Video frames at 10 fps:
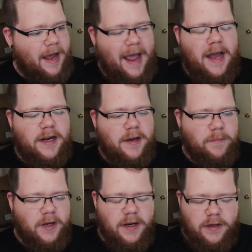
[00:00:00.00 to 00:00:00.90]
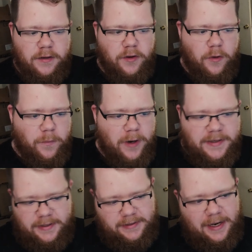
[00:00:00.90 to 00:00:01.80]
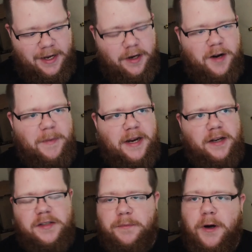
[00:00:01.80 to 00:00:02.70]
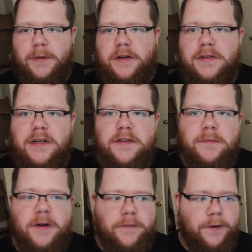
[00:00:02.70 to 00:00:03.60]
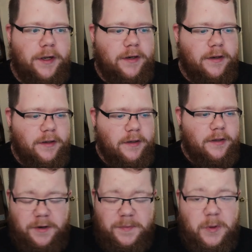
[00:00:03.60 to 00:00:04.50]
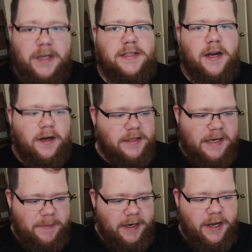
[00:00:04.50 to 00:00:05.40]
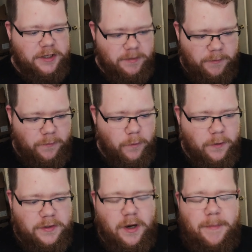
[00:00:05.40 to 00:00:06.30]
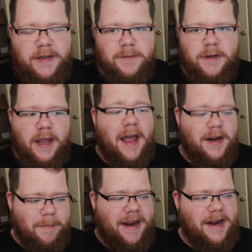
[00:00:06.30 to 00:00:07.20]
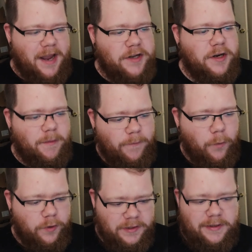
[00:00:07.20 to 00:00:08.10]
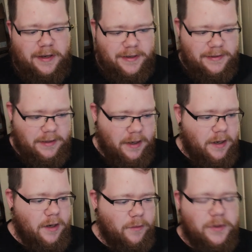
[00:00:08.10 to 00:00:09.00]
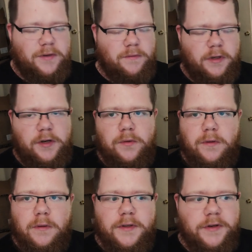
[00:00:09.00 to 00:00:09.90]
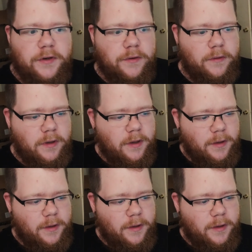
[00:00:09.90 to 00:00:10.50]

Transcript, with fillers: I had it, but during the whole process, I ended up making some barbecue sauce for my friend, and it was pretty exciting because I hadn't made ketchup before, so I made some had to make ketchup for the sauce, which is really cool to do.